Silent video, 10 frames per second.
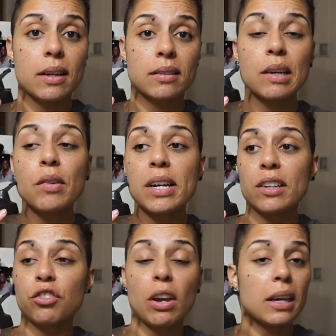guys, get ready
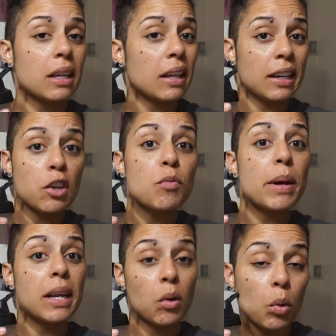to shake it like you've
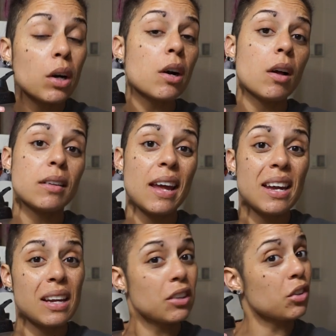been at work all
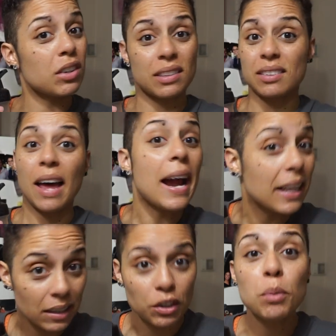day and you're
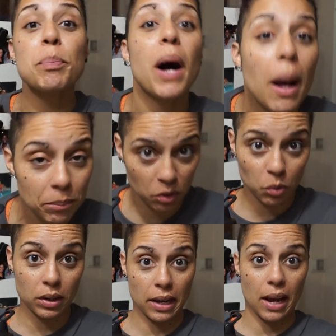excited. You're pumped
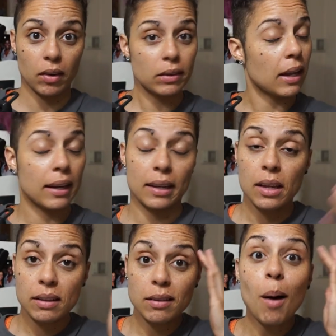to work out. Like,
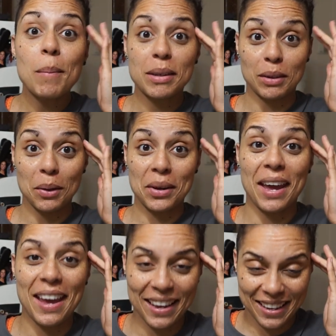it's all mental,
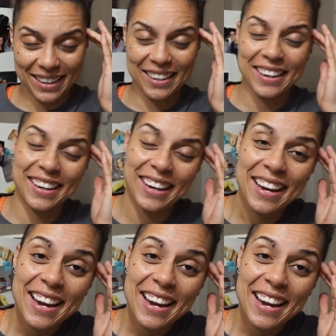okay?